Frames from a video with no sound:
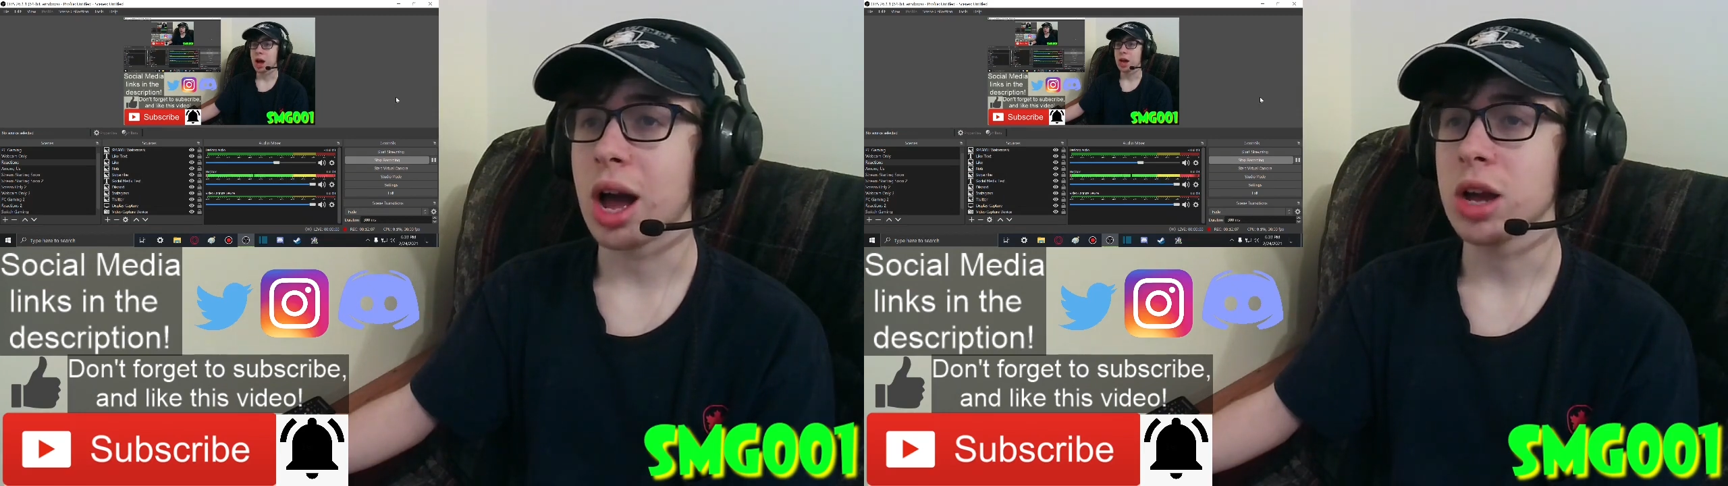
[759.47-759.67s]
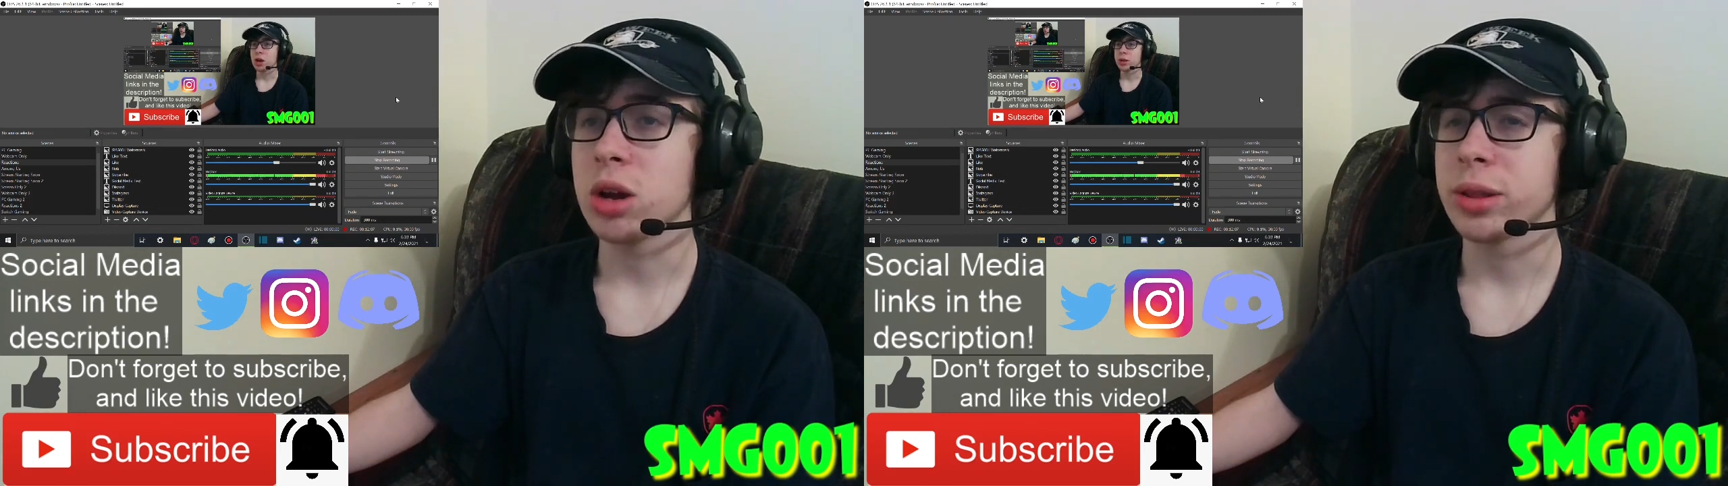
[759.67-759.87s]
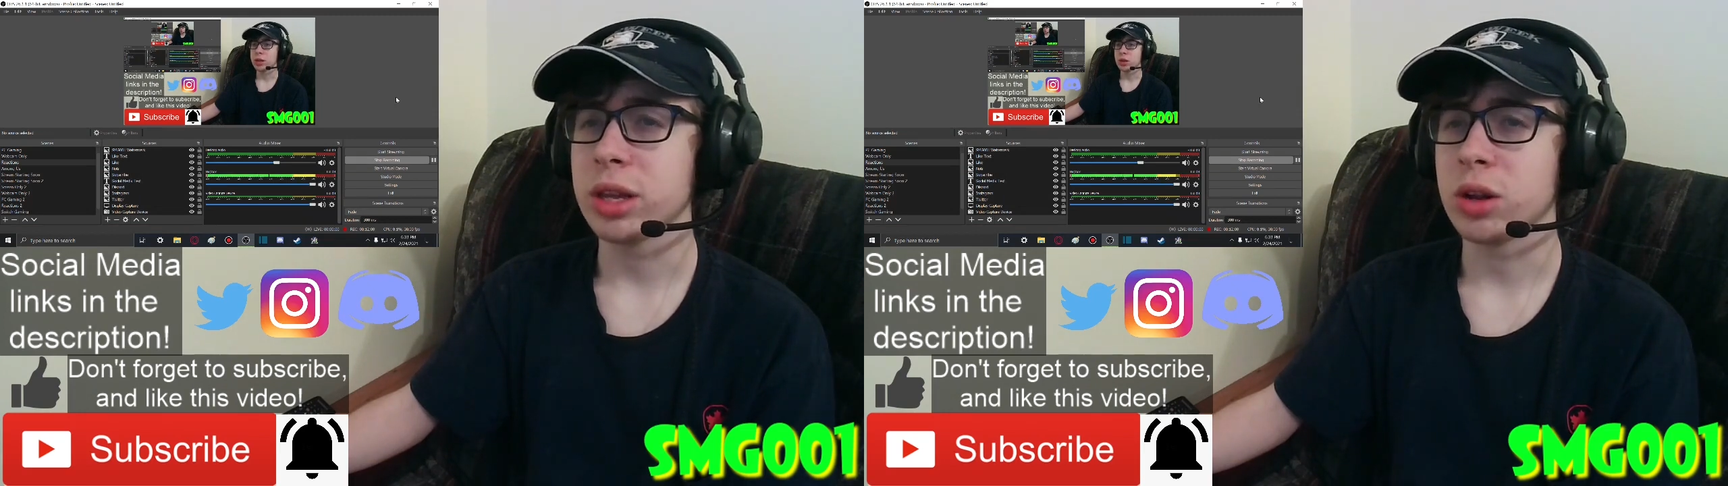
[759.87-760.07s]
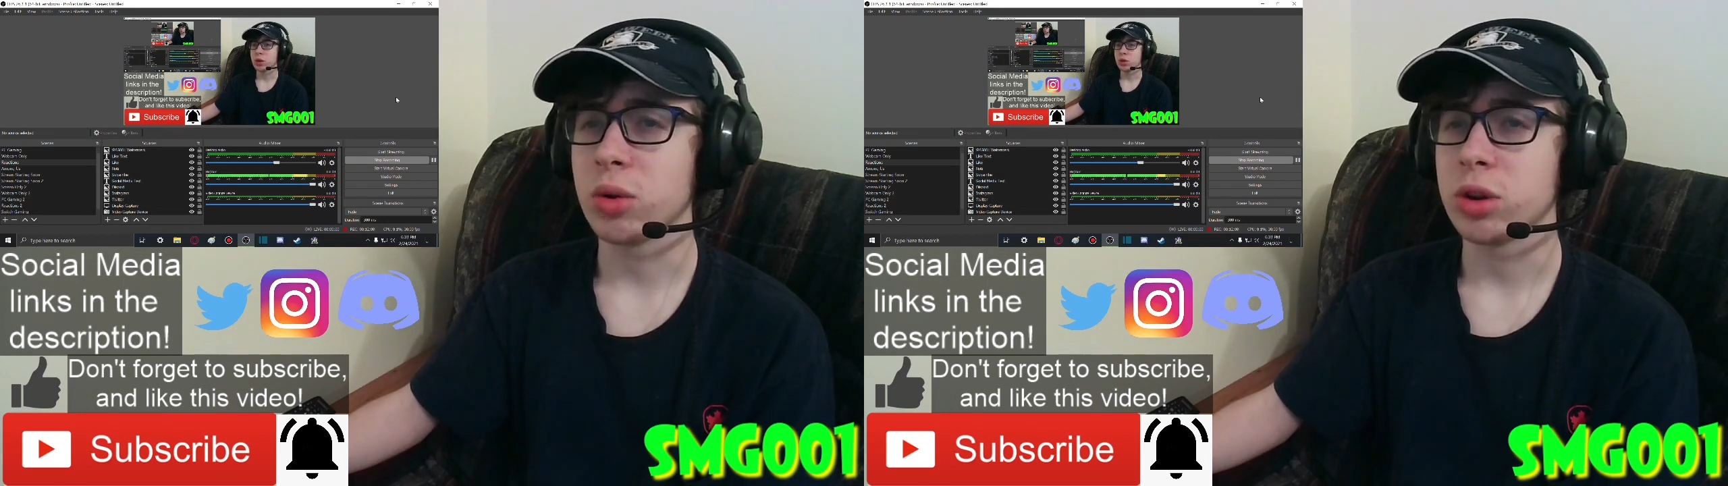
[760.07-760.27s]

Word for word: I honestly don't